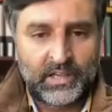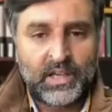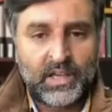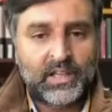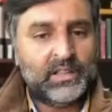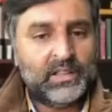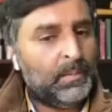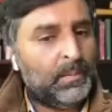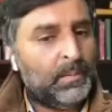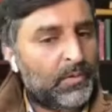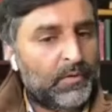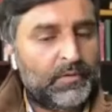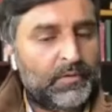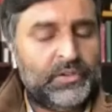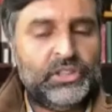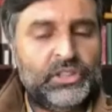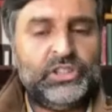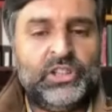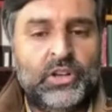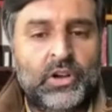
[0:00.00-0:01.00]
the
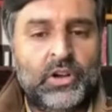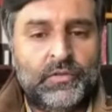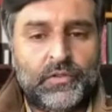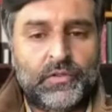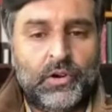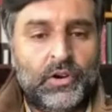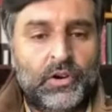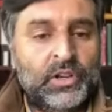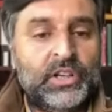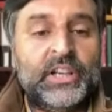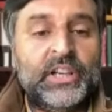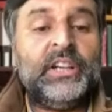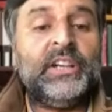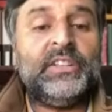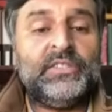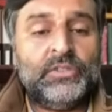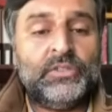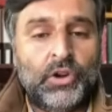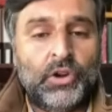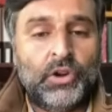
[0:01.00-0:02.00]
provision of content
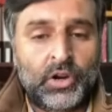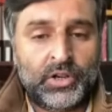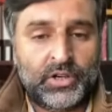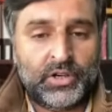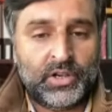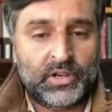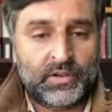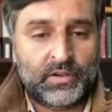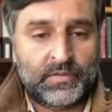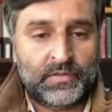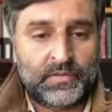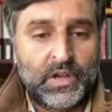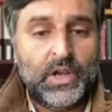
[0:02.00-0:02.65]
is not enough.